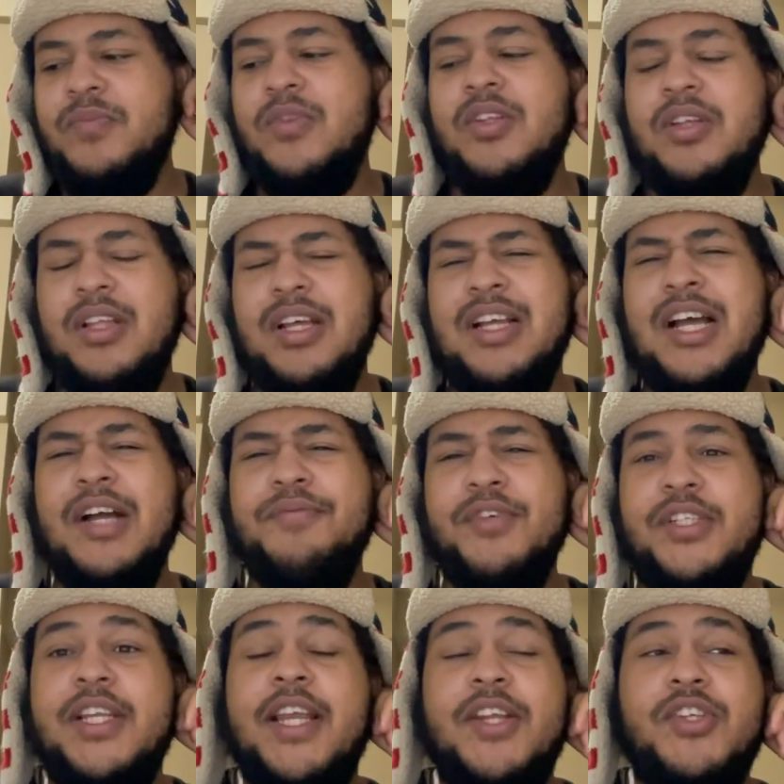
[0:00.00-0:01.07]
a
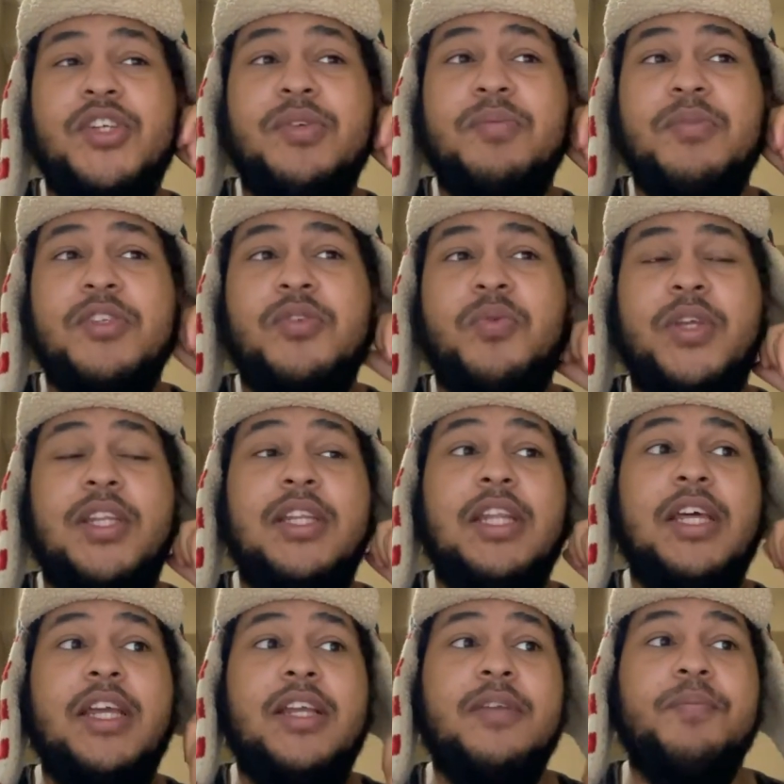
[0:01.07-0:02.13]
confrontation between
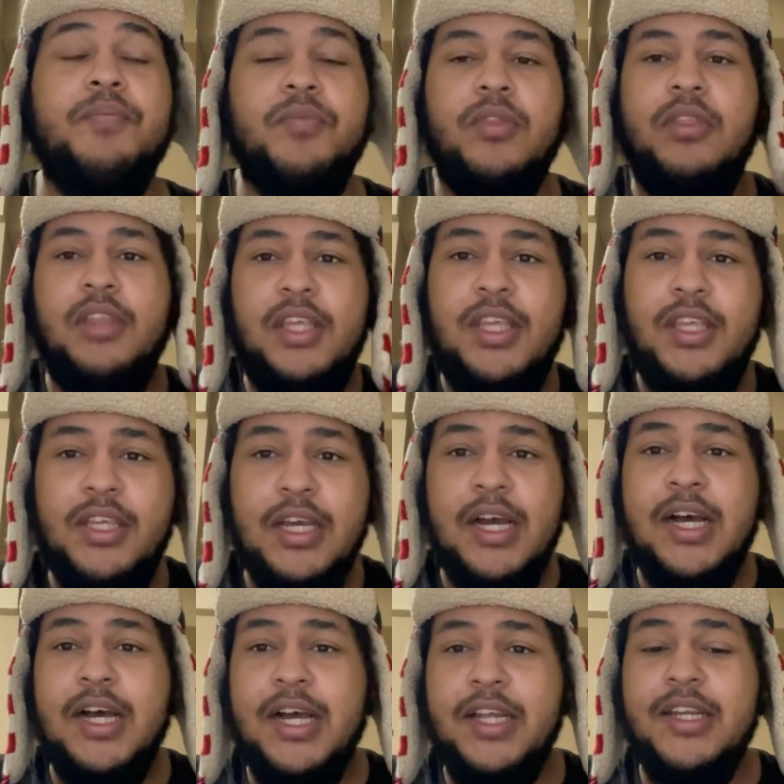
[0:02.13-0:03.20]
like the
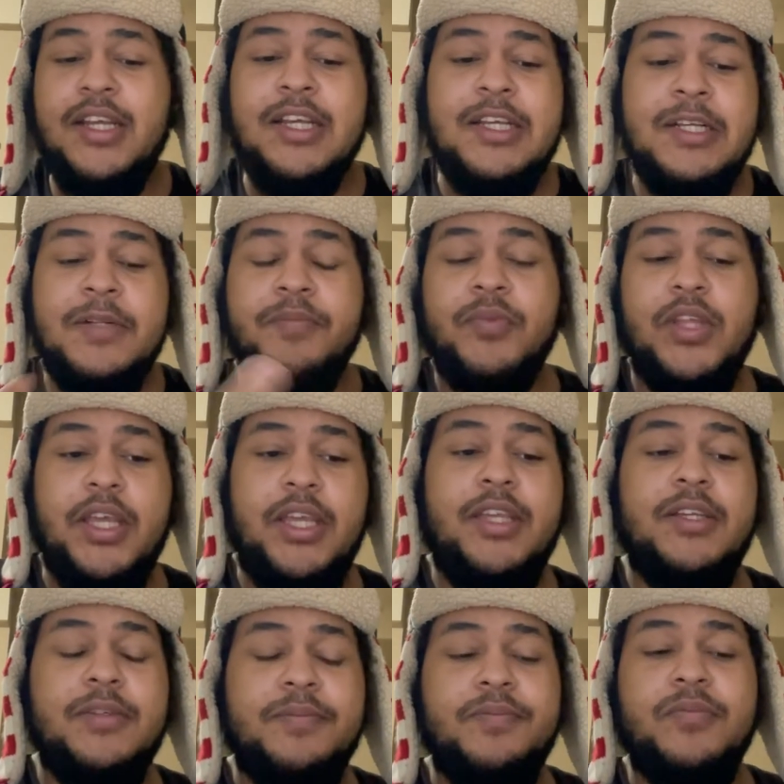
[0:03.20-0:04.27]
god like
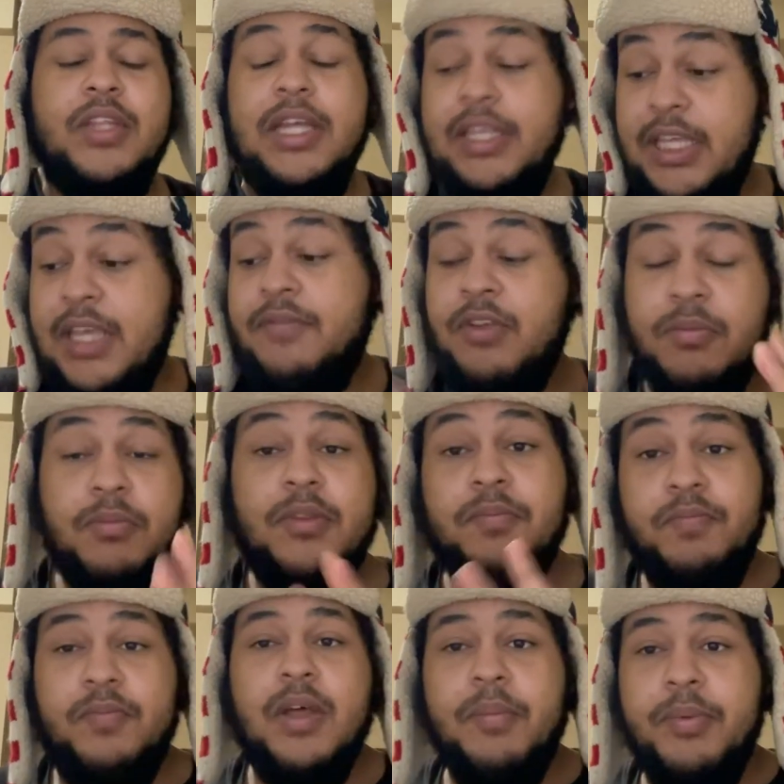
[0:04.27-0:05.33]
that gave him the
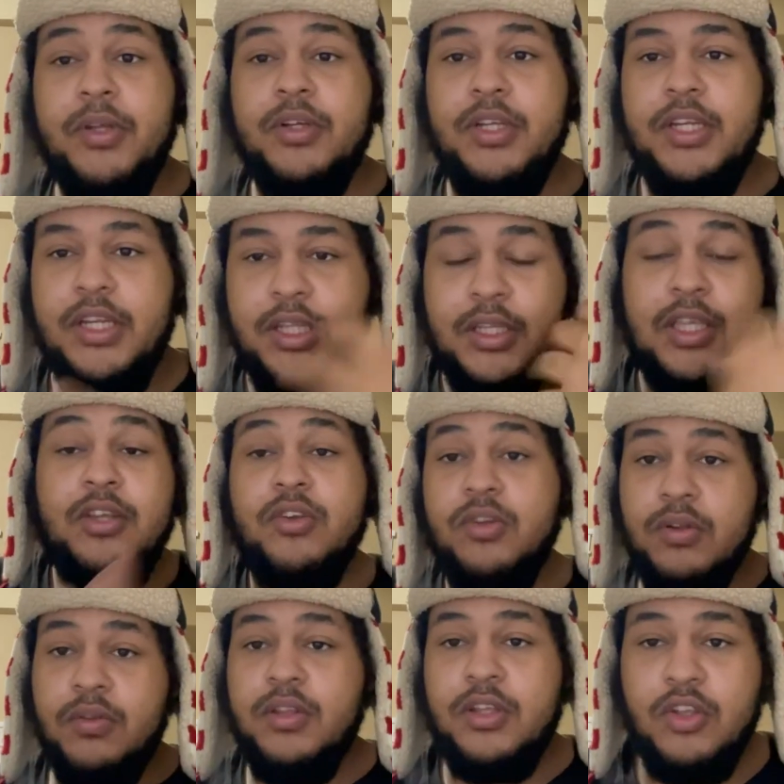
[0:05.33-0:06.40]
ability to kill
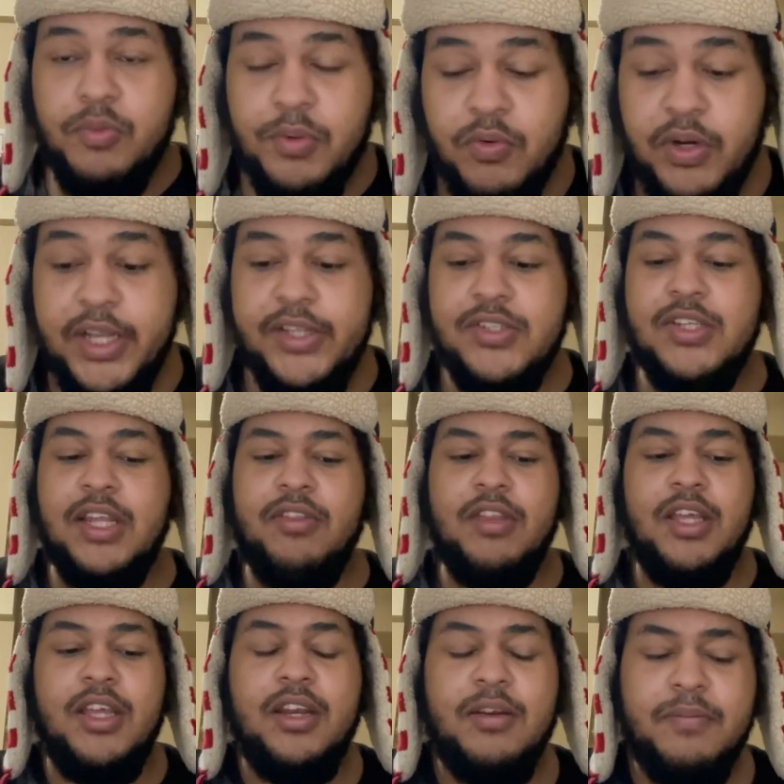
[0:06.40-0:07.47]
the human race, and
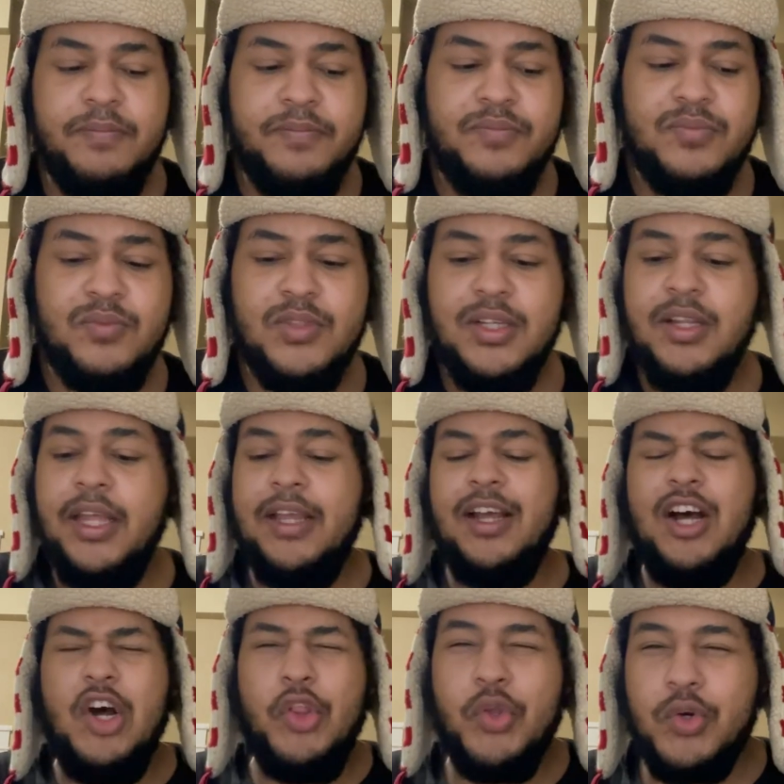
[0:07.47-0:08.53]
then like
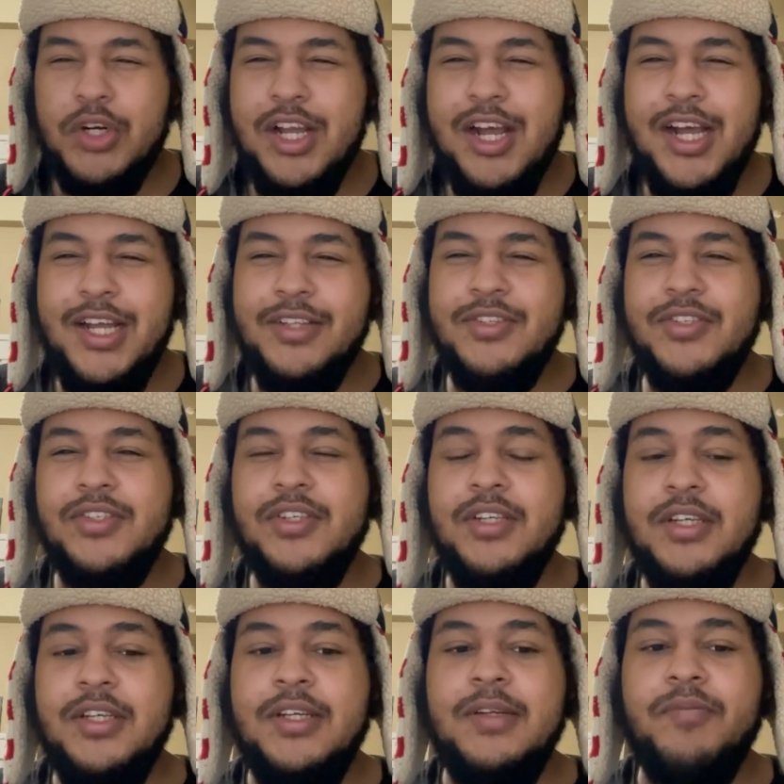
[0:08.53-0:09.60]
other gods,
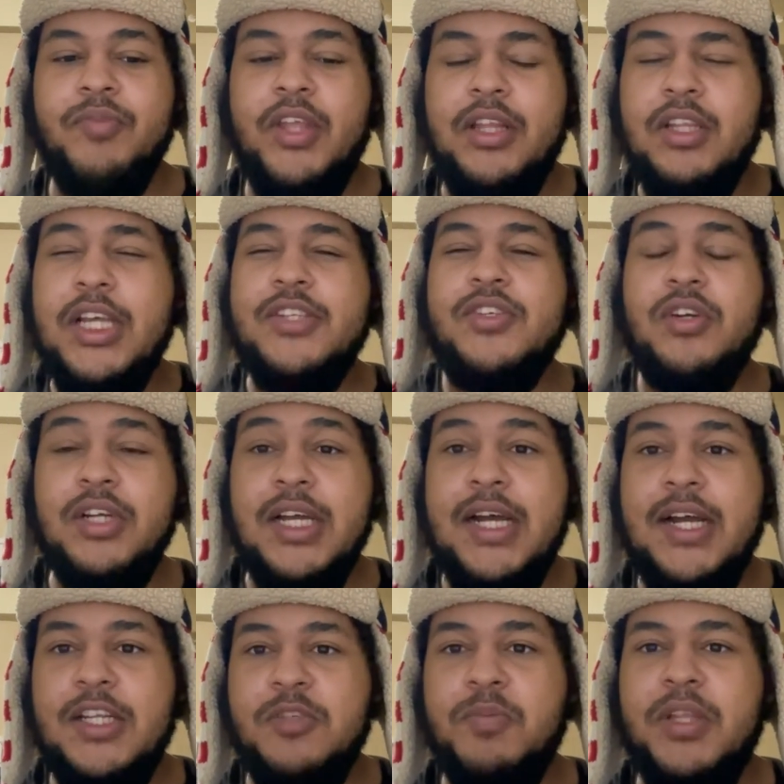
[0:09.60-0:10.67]
like lesser
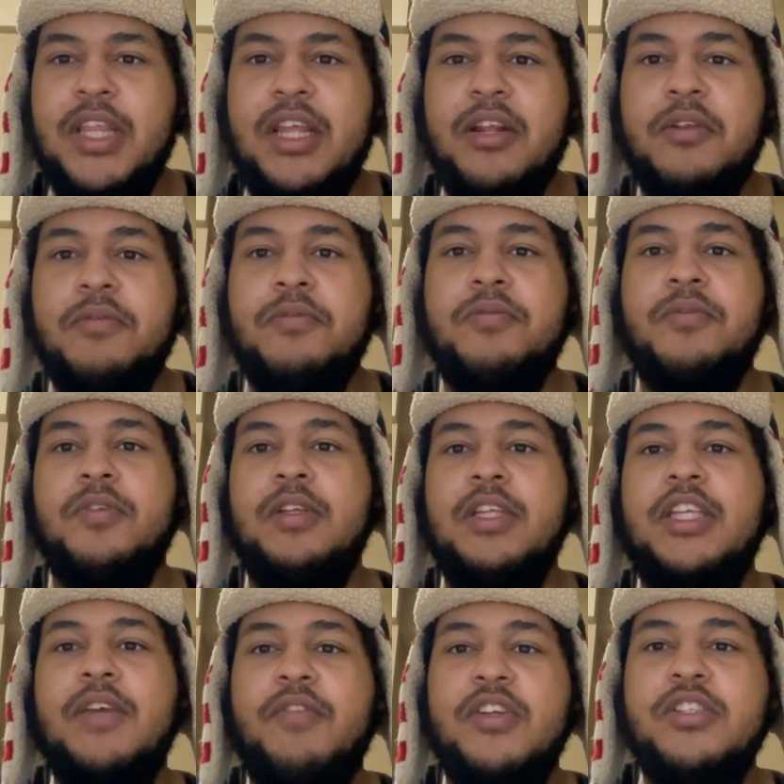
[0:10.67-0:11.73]
gods, but that have
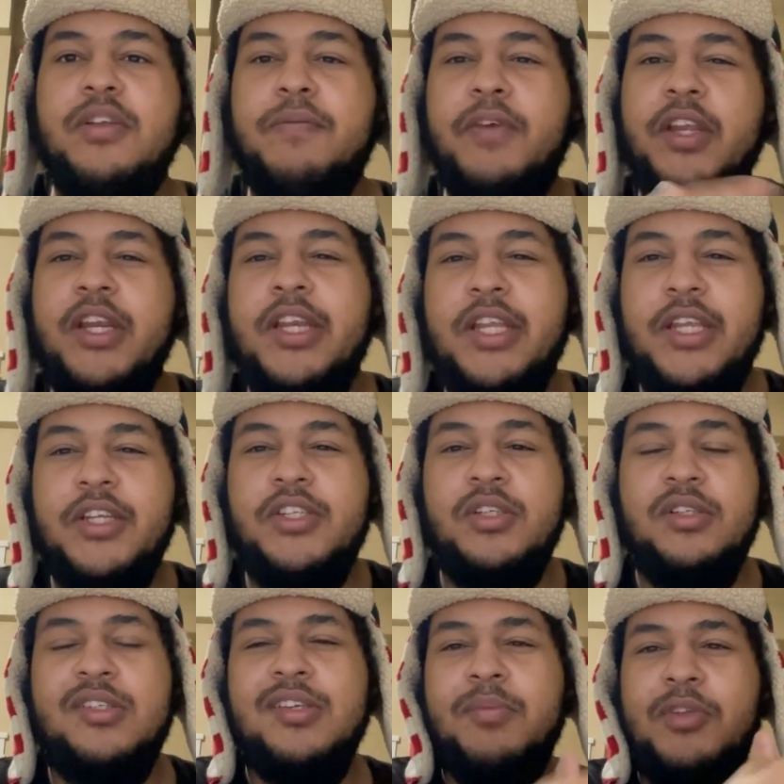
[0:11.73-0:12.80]
given divinity to
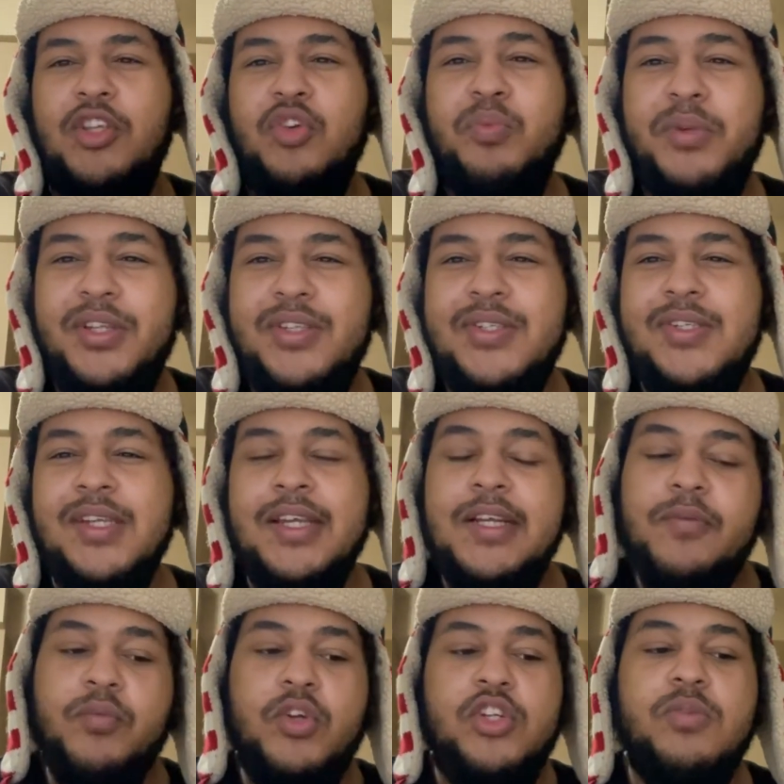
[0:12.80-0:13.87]
some humans,
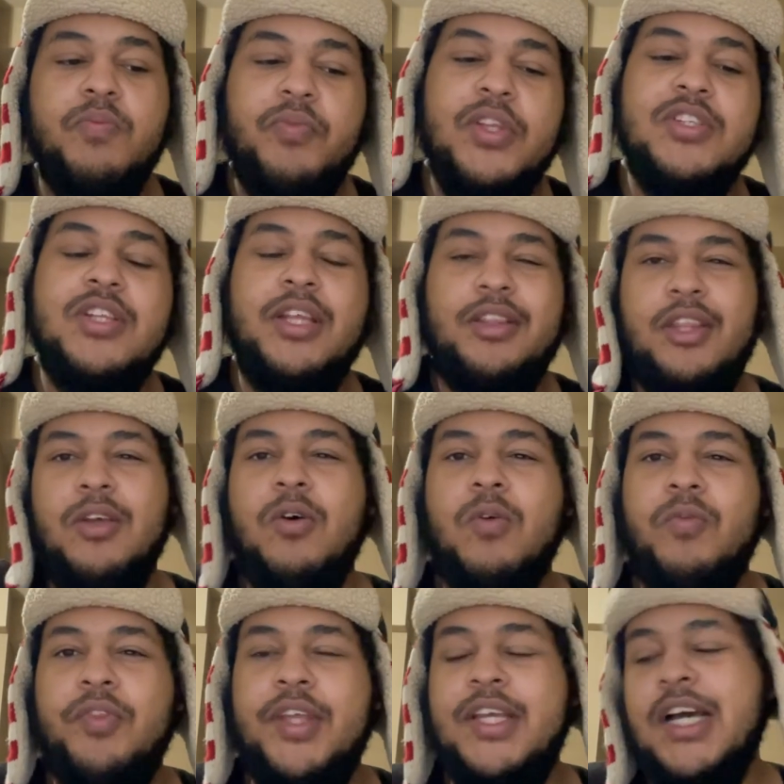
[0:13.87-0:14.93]
which is like the
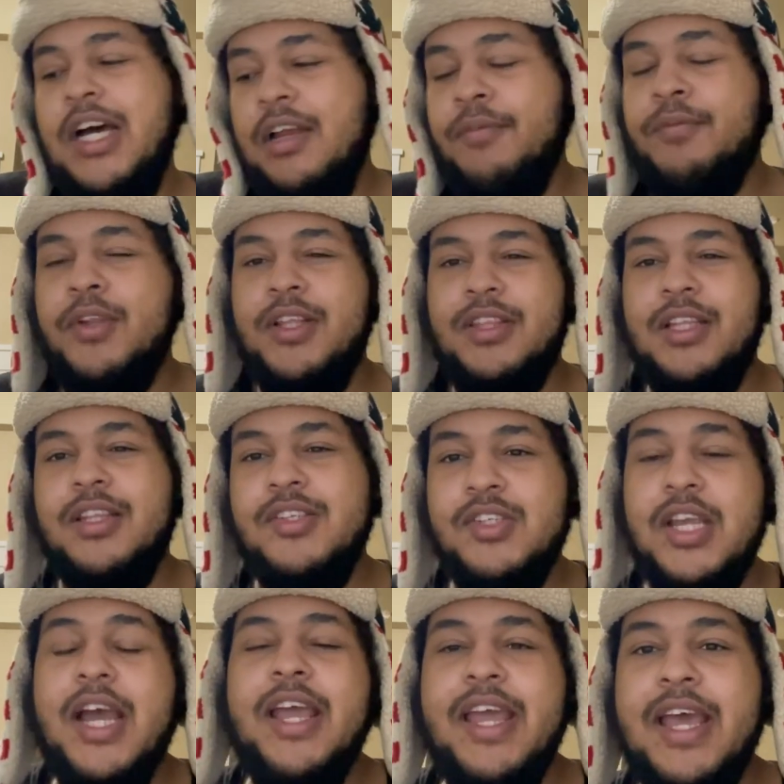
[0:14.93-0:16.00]
only conflict that this
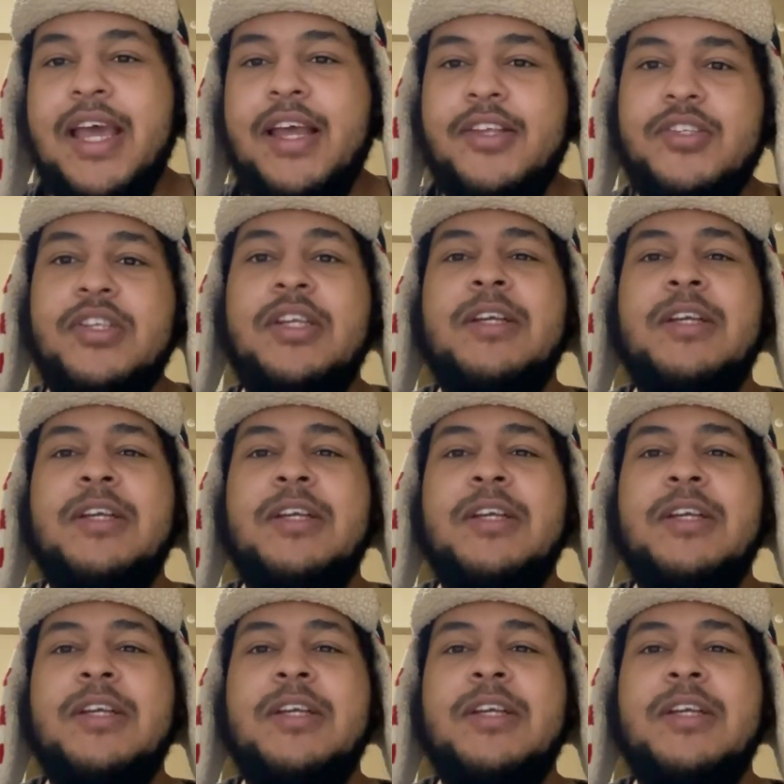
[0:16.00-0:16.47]
guy has.